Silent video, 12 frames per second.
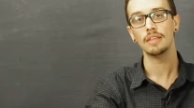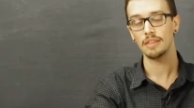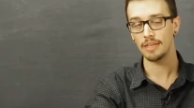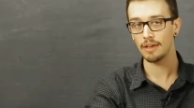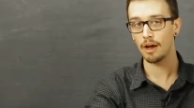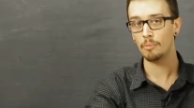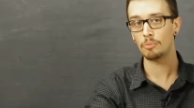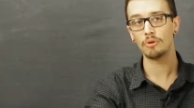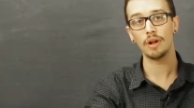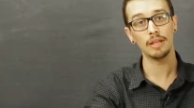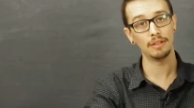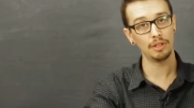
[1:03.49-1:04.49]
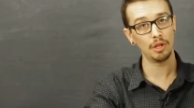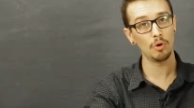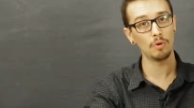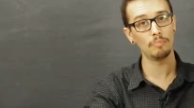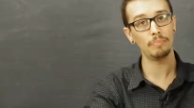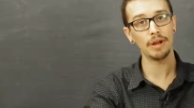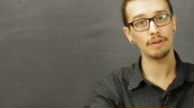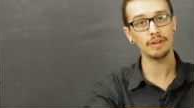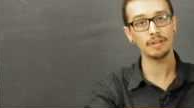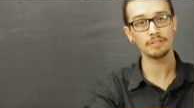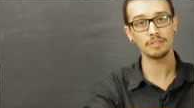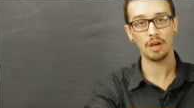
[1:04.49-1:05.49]
The upper and lower
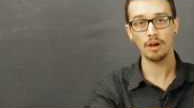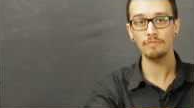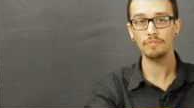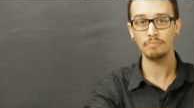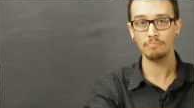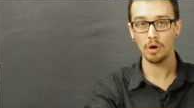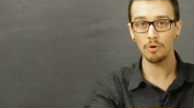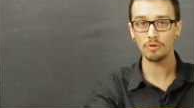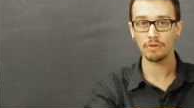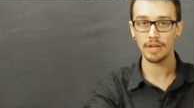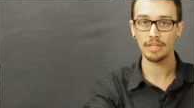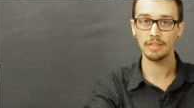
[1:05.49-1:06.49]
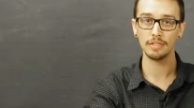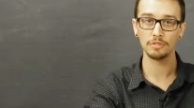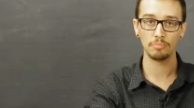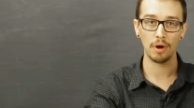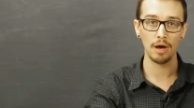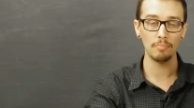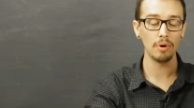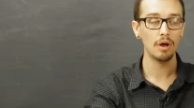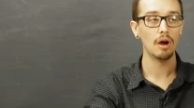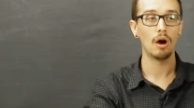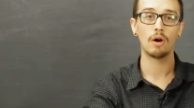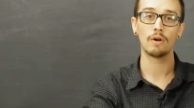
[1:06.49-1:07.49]
bearings of the motor in this pump
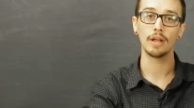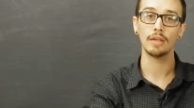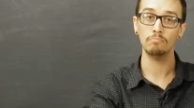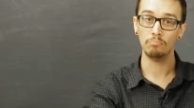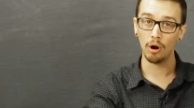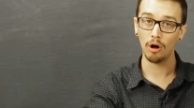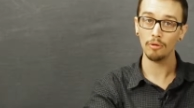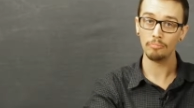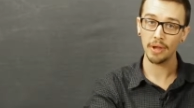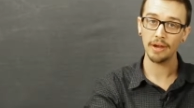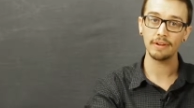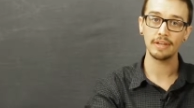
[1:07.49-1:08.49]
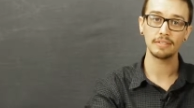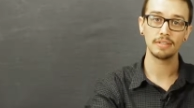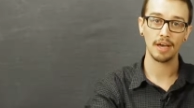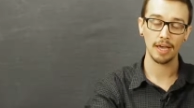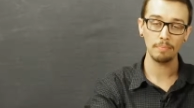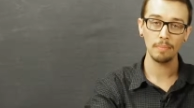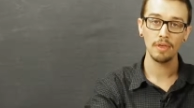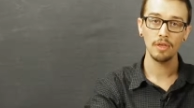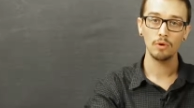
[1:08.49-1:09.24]
are a ball bearing type,